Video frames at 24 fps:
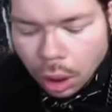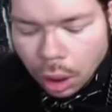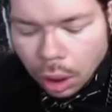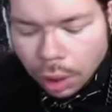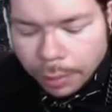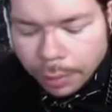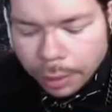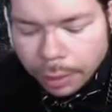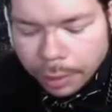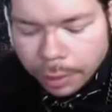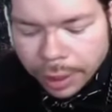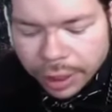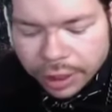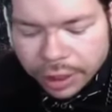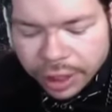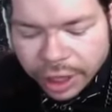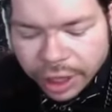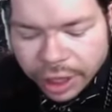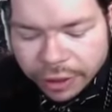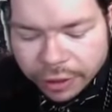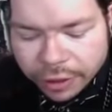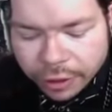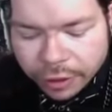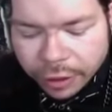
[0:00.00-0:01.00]
And my
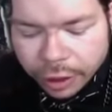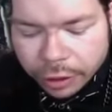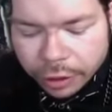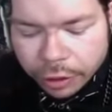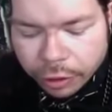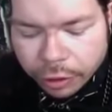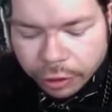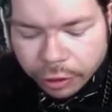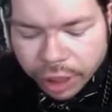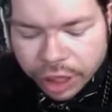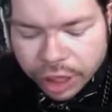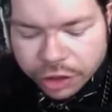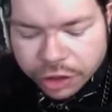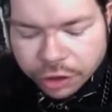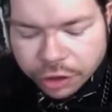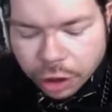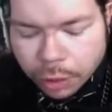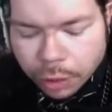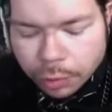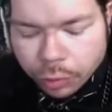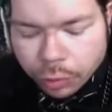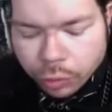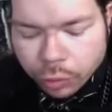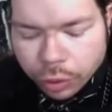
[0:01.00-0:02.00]
glasses get scratched up
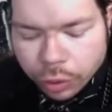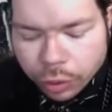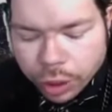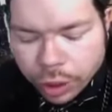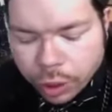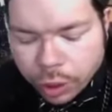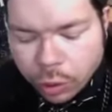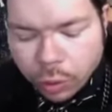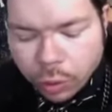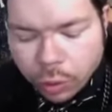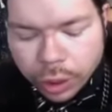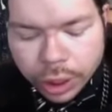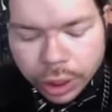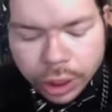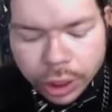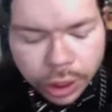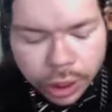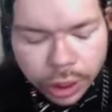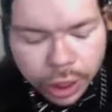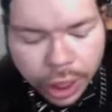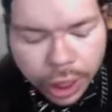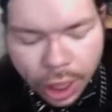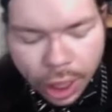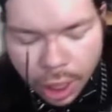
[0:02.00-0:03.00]
real
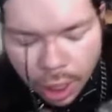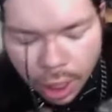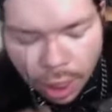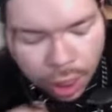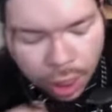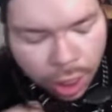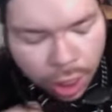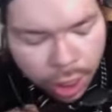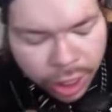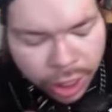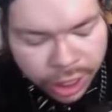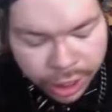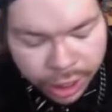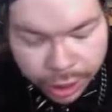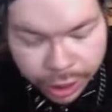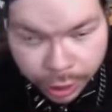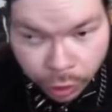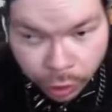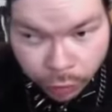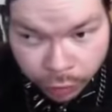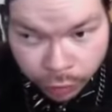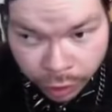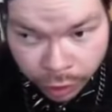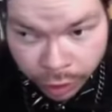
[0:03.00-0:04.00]
quickly. And it
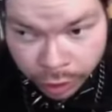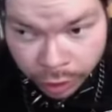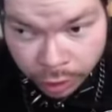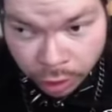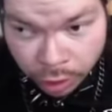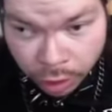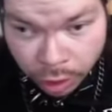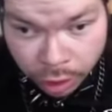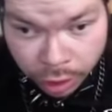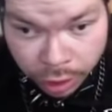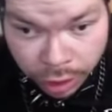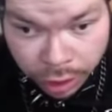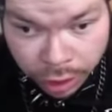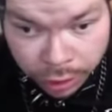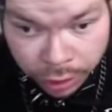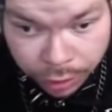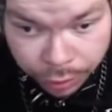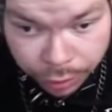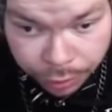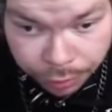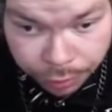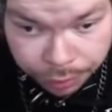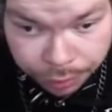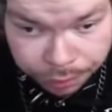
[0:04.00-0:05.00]
don't take long
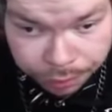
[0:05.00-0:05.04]
either.